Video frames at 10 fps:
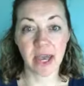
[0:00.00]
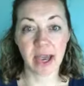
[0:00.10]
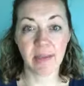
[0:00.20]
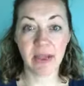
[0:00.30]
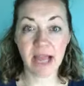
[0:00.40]

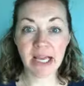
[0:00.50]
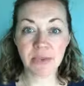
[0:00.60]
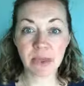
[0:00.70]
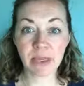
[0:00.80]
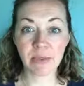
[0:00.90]

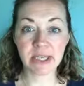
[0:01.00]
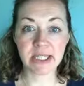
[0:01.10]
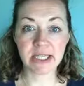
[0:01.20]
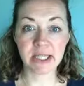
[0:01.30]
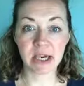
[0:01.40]
Last week we
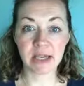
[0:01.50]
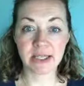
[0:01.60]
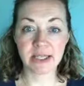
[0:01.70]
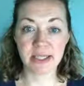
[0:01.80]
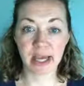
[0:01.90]

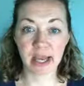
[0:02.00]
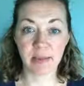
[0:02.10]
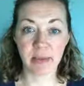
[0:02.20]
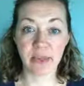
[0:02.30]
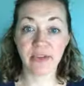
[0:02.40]
discussed
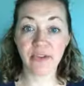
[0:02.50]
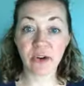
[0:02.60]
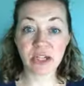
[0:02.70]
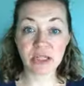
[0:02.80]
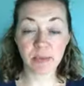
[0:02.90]
the
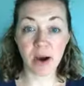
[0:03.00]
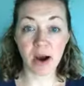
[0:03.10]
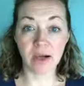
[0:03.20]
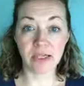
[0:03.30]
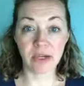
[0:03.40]
first
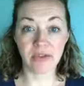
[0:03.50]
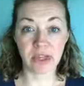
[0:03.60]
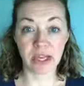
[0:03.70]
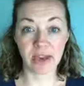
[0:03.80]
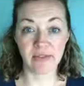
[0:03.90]
part of
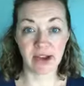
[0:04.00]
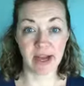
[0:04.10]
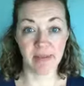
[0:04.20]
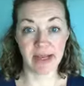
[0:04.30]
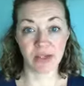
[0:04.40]
the
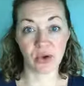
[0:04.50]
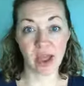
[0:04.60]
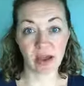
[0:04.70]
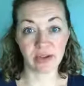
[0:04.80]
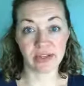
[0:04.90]
environmental
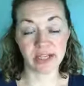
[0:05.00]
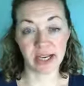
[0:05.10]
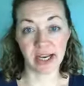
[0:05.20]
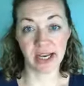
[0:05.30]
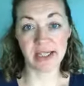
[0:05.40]
health
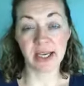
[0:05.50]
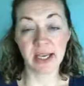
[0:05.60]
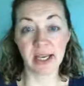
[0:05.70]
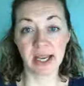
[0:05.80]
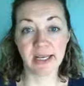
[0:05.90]
series
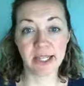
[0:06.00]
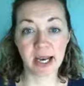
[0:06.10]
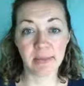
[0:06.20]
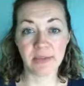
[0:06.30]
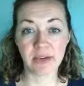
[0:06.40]
in
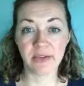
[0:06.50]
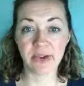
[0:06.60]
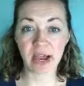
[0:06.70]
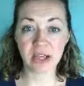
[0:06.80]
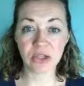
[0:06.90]
terms of
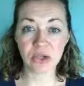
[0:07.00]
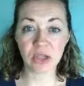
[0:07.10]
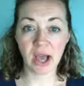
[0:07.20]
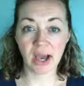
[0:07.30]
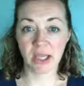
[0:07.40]

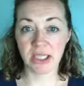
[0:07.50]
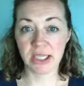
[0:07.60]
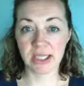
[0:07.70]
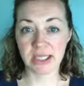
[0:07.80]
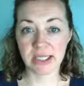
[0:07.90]
Astral
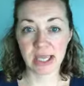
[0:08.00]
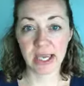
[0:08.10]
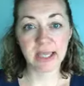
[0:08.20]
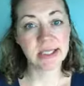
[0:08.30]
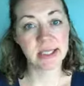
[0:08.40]
Hygiene's
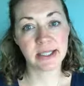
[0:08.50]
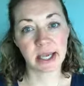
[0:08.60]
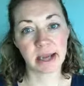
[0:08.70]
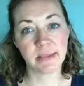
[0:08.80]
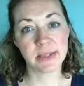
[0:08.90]
hints and
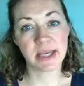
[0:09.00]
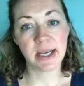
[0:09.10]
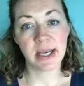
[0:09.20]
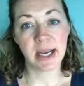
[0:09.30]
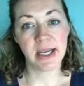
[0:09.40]
tips
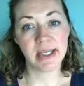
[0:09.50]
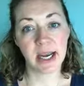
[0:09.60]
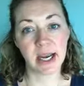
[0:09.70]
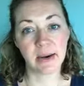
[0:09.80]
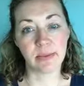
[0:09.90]
in
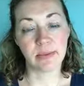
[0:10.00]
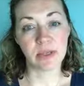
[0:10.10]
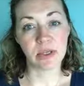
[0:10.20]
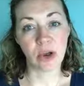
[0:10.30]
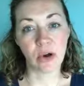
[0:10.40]

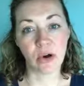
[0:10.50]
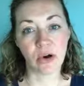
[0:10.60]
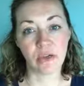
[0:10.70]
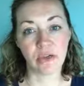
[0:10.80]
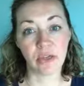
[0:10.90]
terms
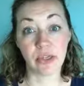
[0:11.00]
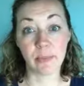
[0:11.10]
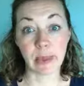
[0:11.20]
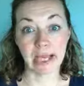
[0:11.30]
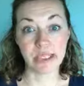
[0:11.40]
of the
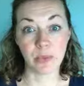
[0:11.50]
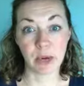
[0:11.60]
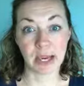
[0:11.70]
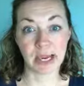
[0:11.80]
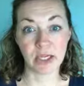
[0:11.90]
best
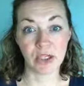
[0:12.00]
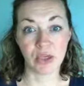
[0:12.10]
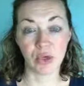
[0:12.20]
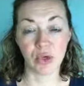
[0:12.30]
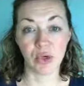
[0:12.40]
way
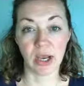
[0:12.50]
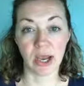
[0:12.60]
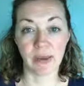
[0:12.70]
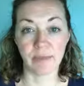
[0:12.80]
to